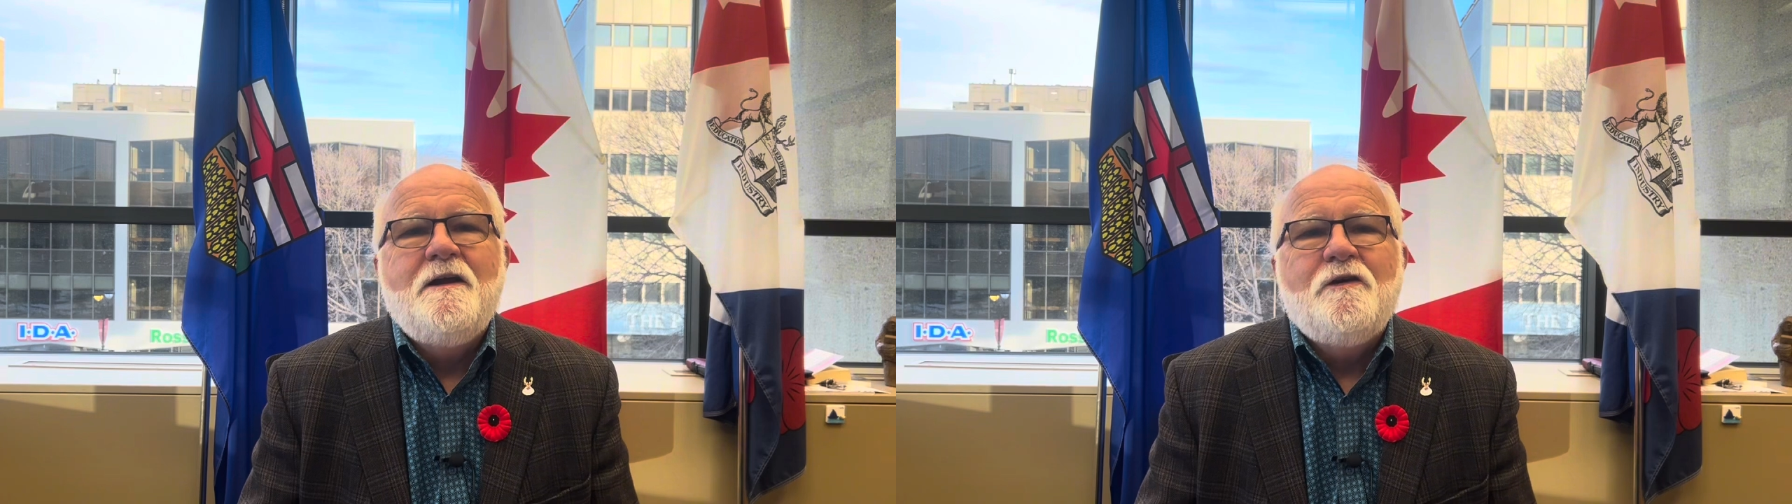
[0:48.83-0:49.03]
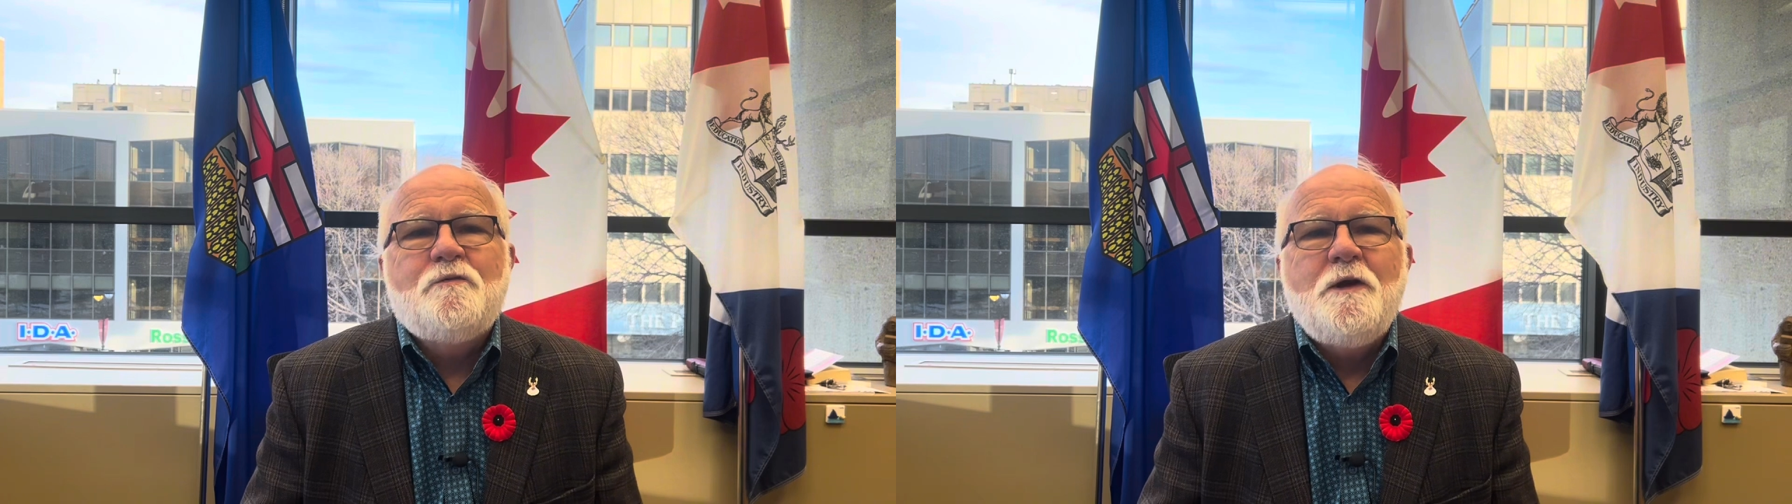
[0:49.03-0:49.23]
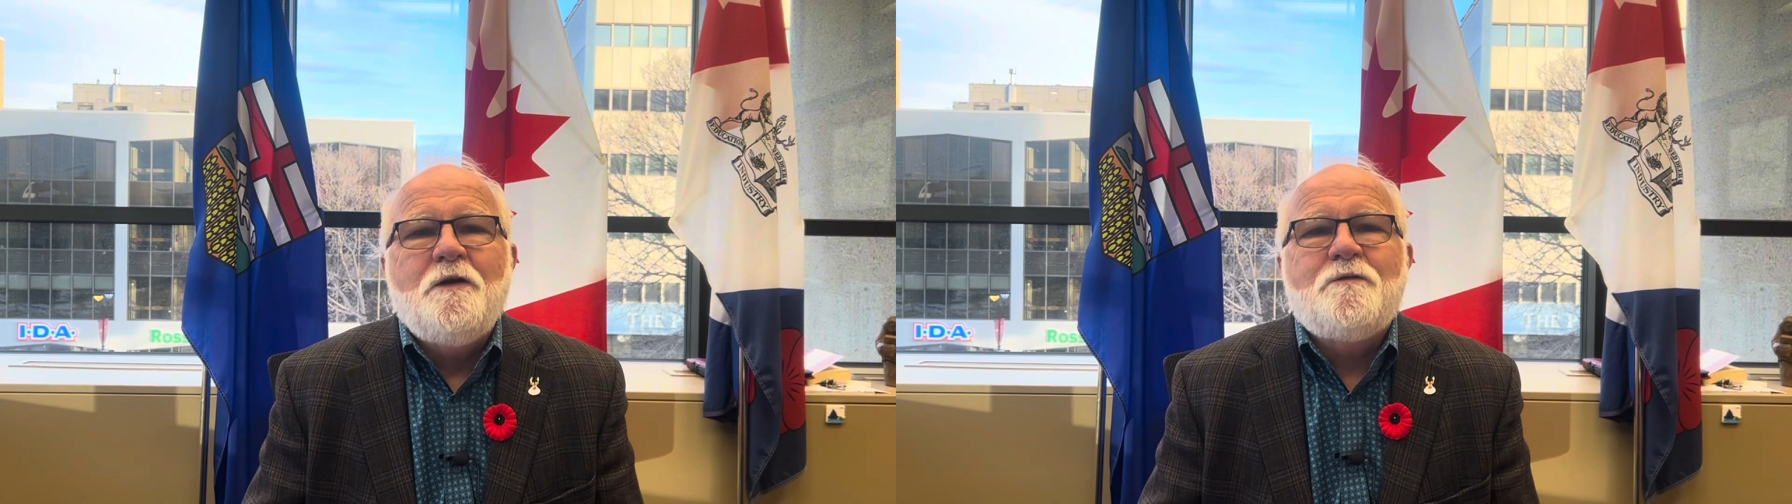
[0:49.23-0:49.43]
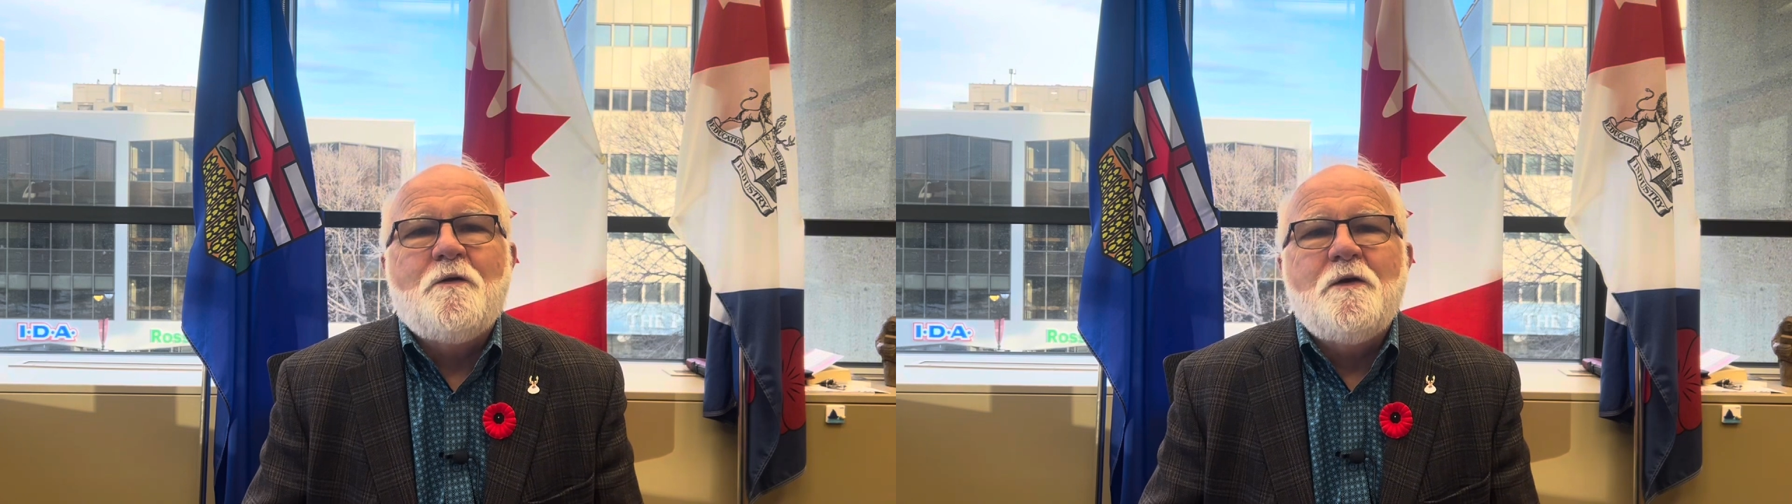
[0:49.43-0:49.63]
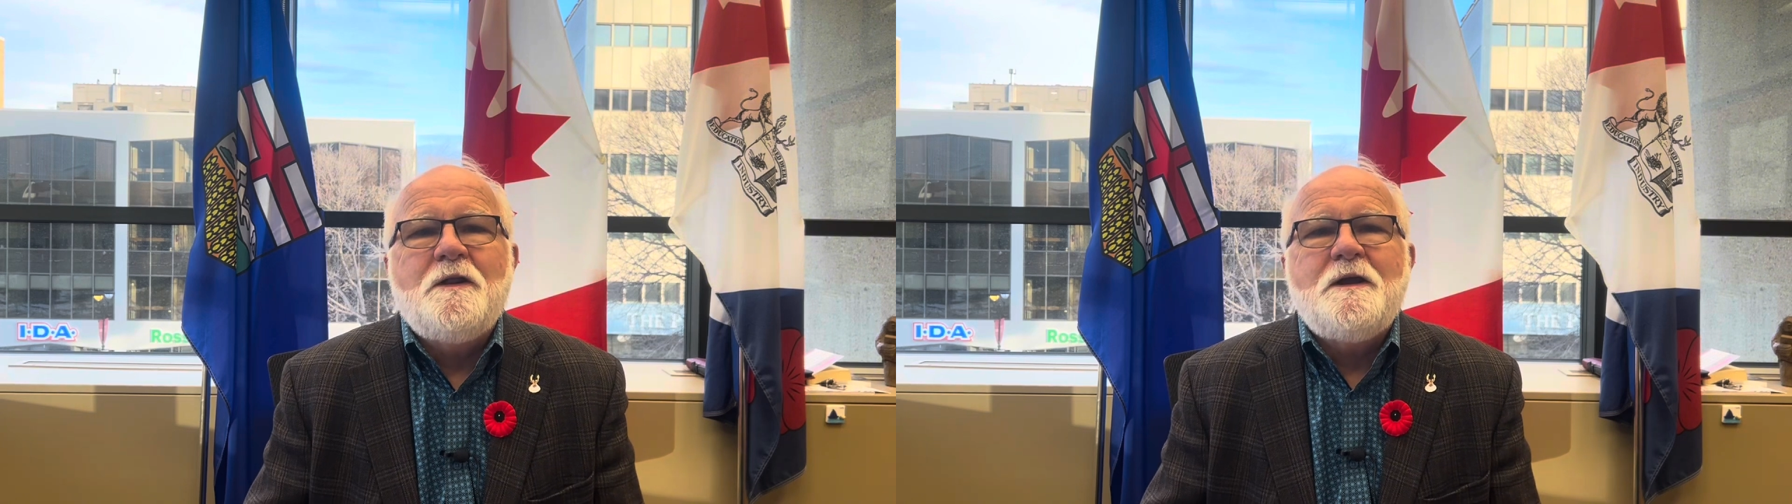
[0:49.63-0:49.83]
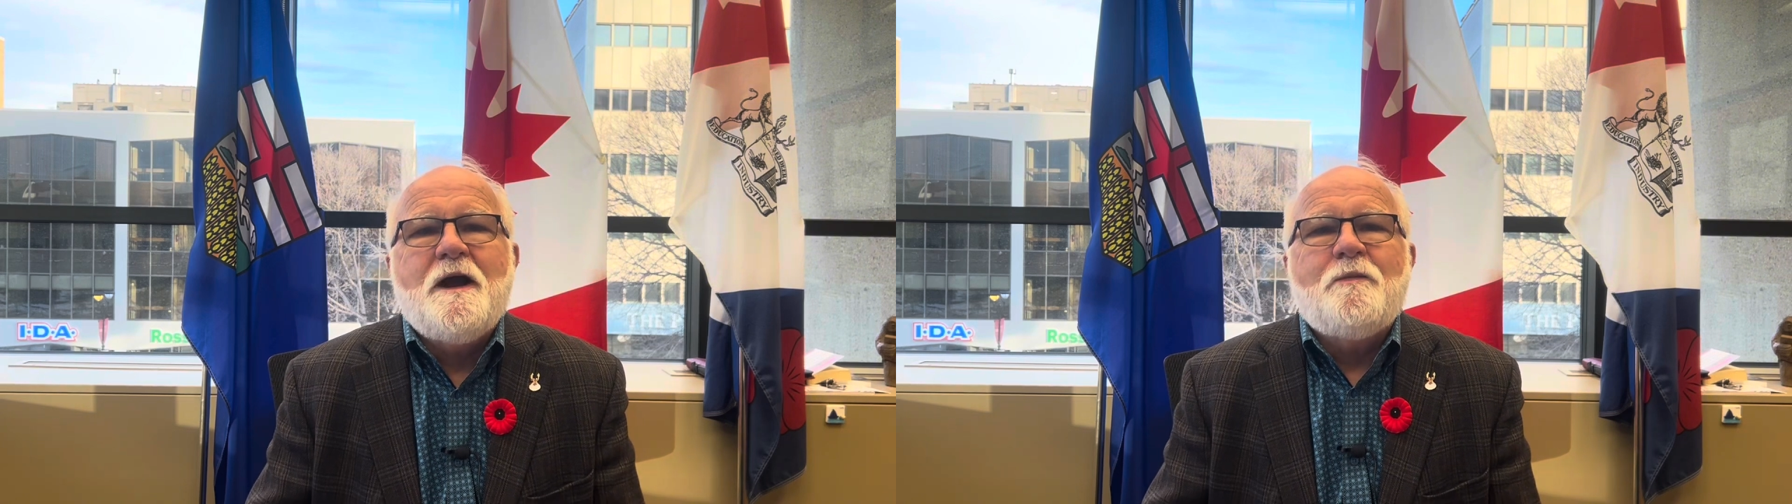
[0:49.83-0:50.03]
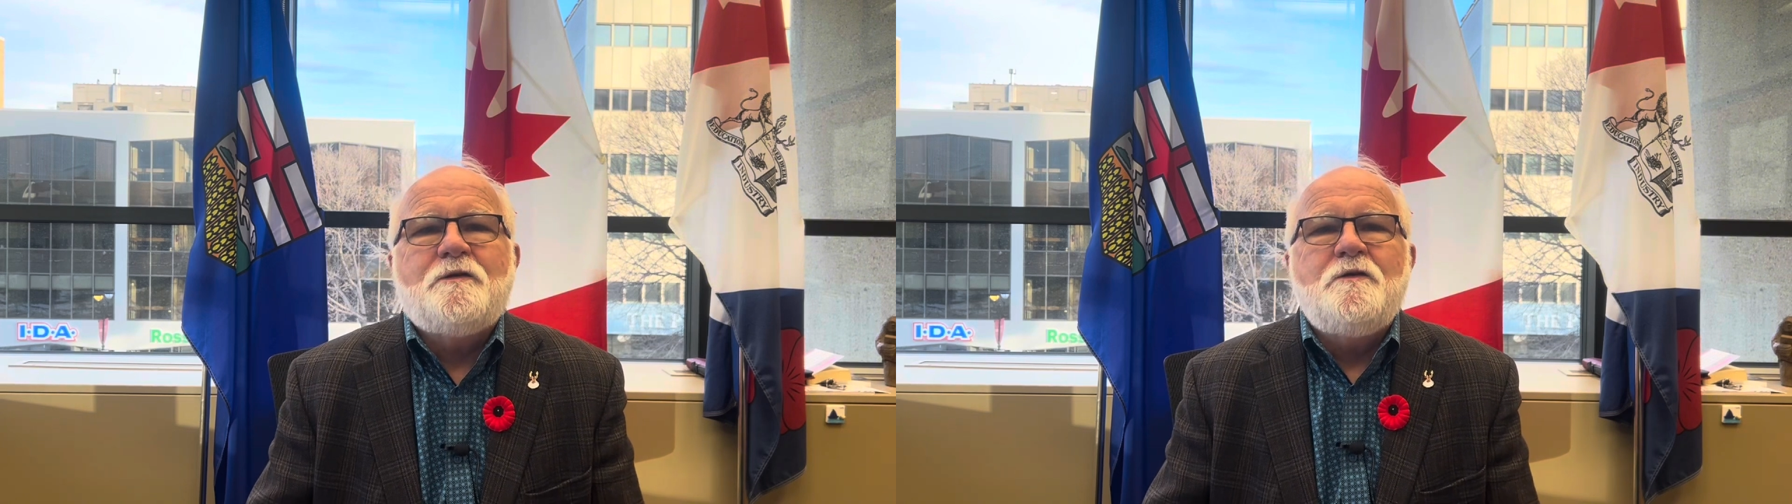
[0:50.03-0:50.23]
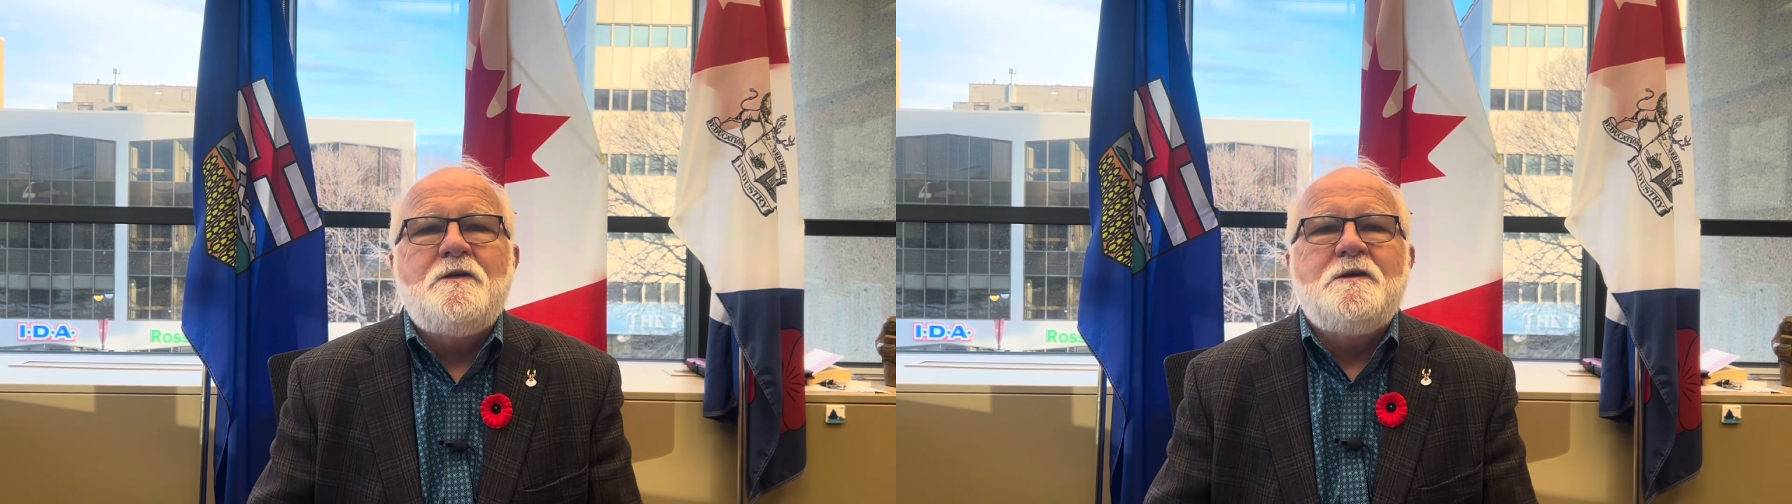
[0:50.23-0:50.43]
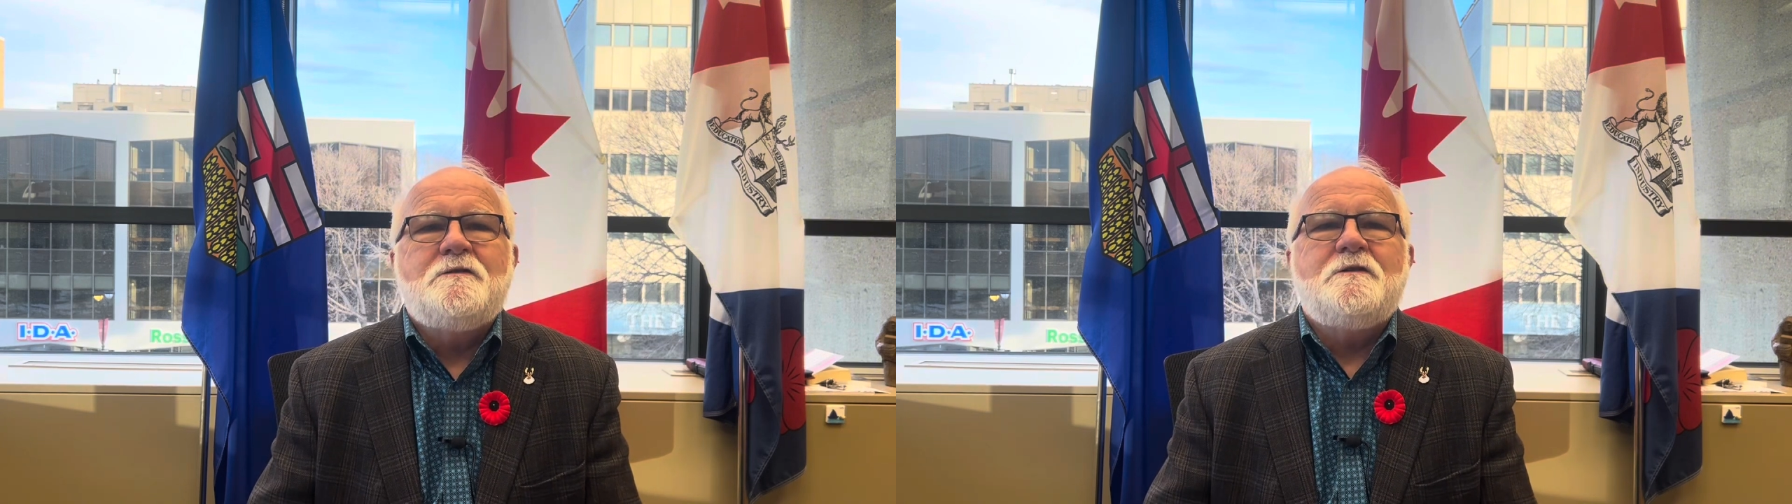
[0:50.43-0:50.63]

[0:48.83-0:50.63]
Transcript: As we look forward to the opportunities